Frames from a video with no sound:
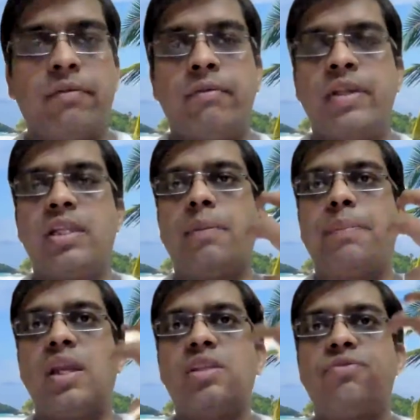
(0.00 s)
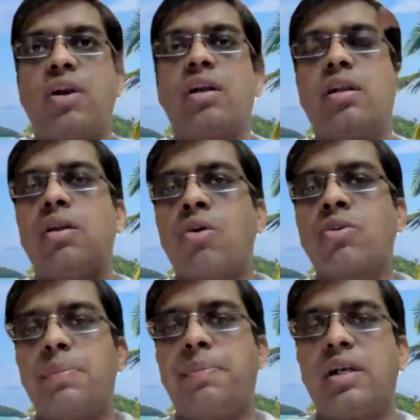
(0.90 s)
Whether the pain is frontal,
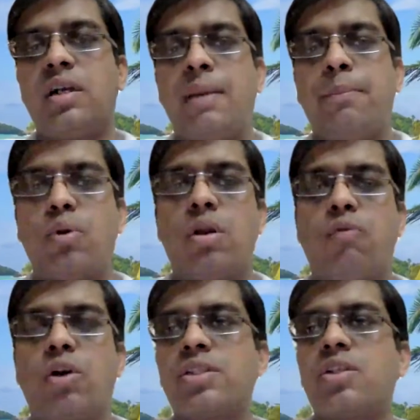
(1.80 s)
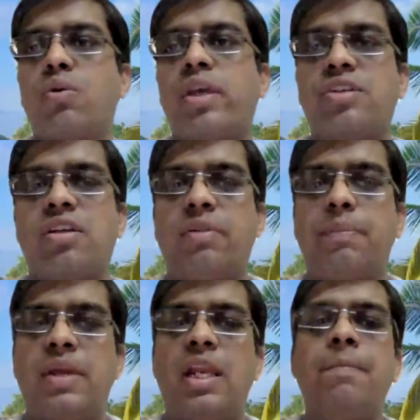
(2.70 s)
occipital, temporal, what is the location of
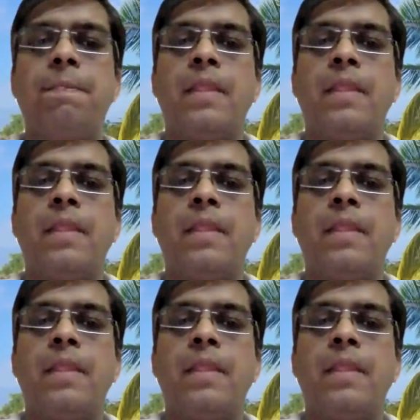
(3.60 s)
the pain?